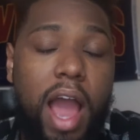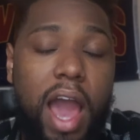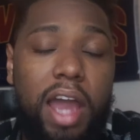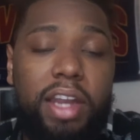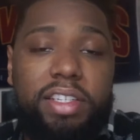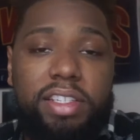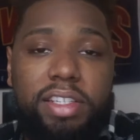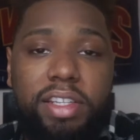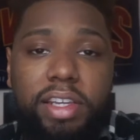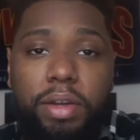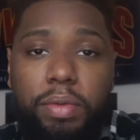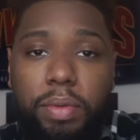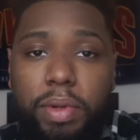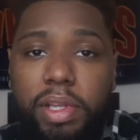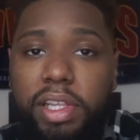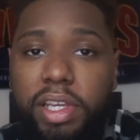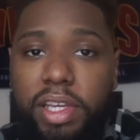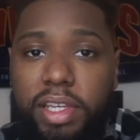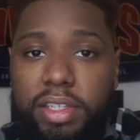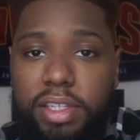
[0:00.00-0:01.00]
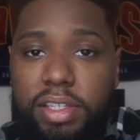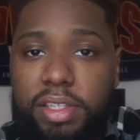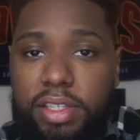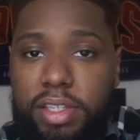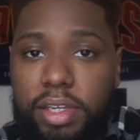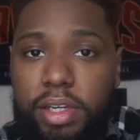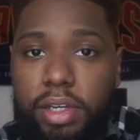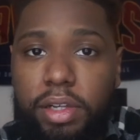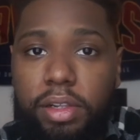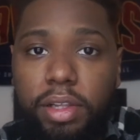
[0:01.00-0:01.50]
Honestly, it really is a
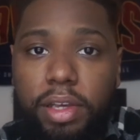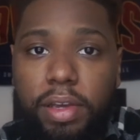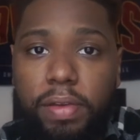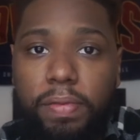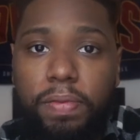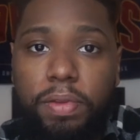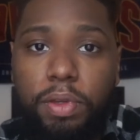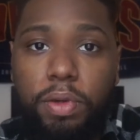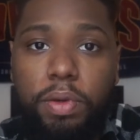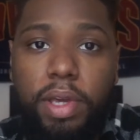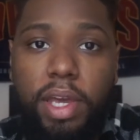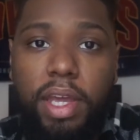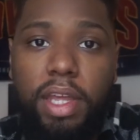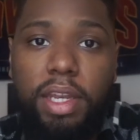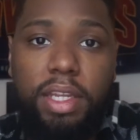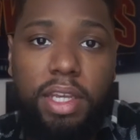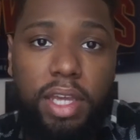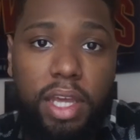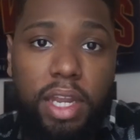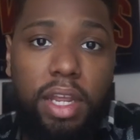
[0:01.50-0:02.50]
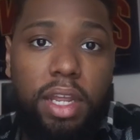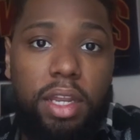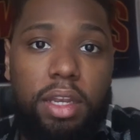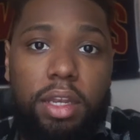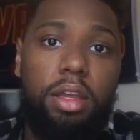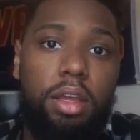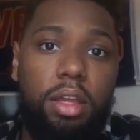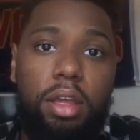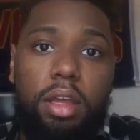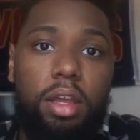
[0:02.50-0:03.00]
steal if you can get
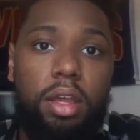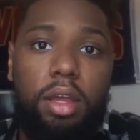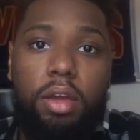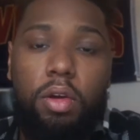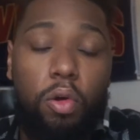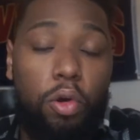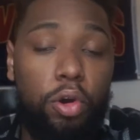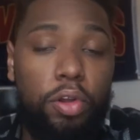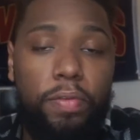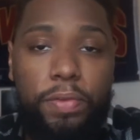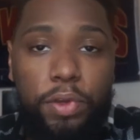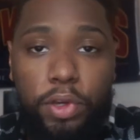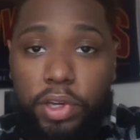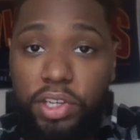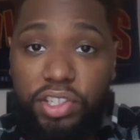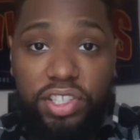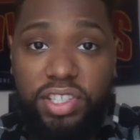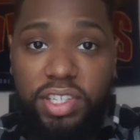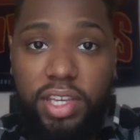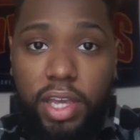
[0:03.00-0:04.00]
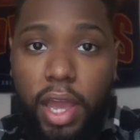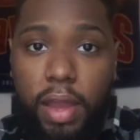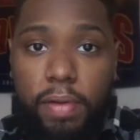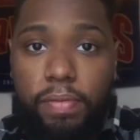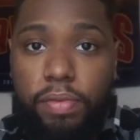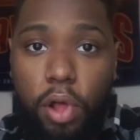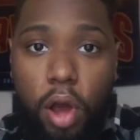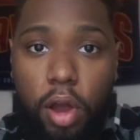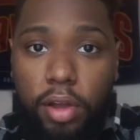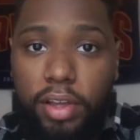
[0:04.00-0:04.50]
it, or if you can just get a
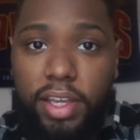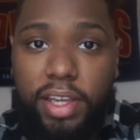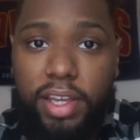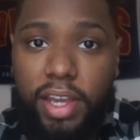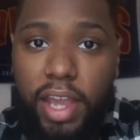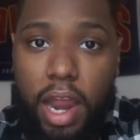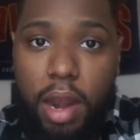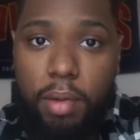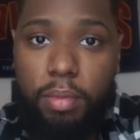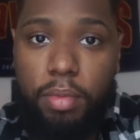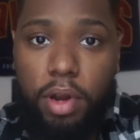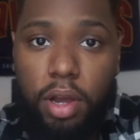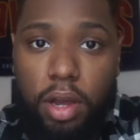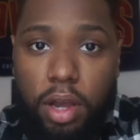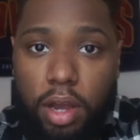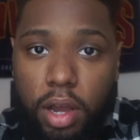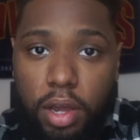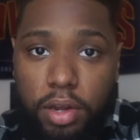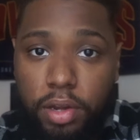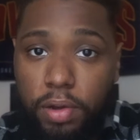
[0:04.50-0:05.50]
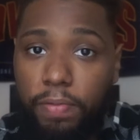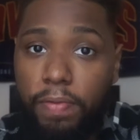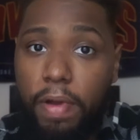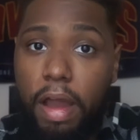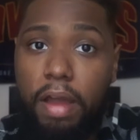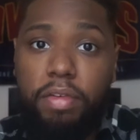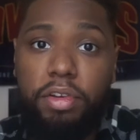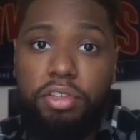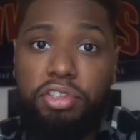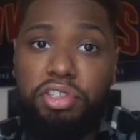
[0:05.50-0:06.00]
vlogging camera under
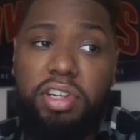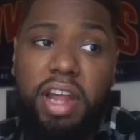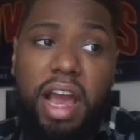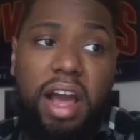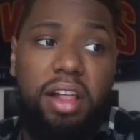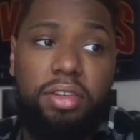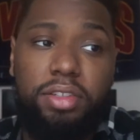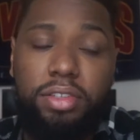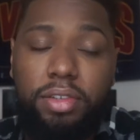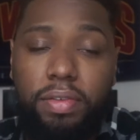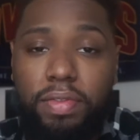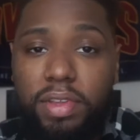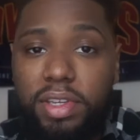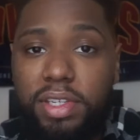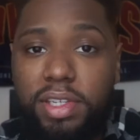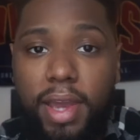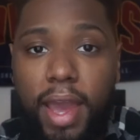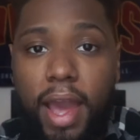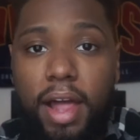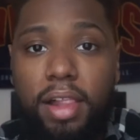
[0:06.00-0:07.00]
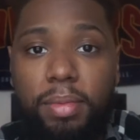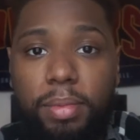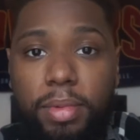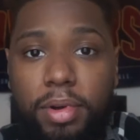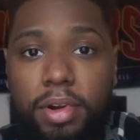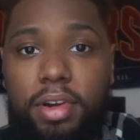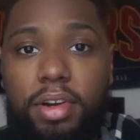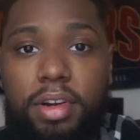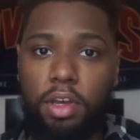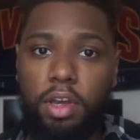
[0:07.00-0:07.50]
$500 of this
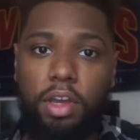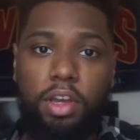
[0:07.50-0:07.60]
caliber.